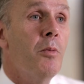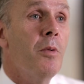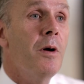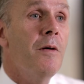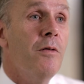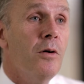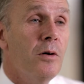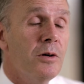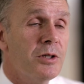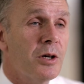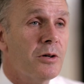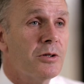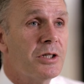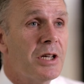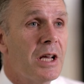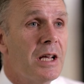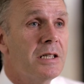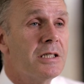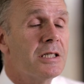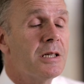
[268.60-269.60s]
but we've also
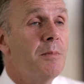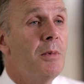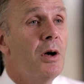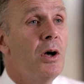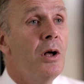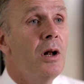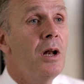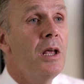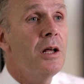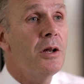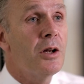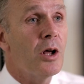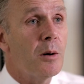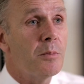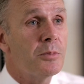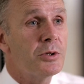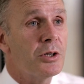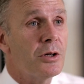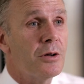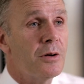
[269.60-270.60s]
seen some early
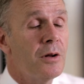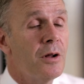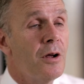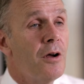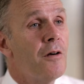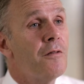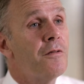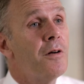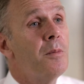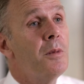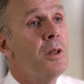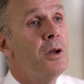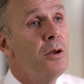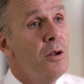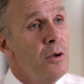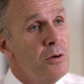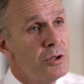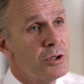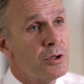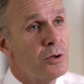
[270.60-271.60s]
adoption from the
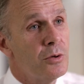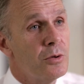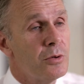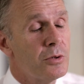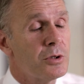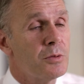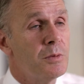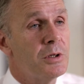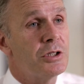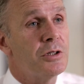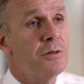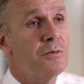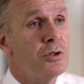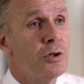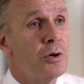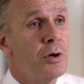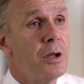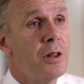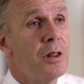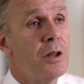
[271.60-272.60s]
new schools which have
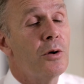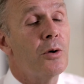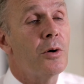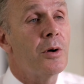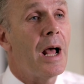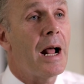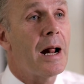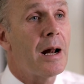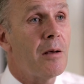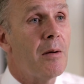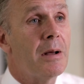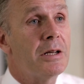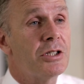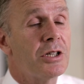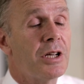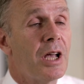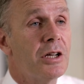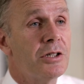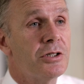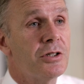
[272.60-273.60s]
joined the Nord Anglia
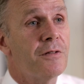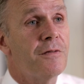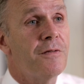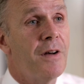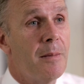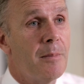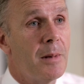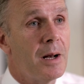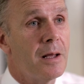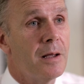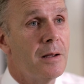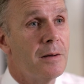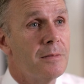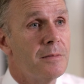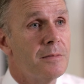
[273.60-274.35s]
education family.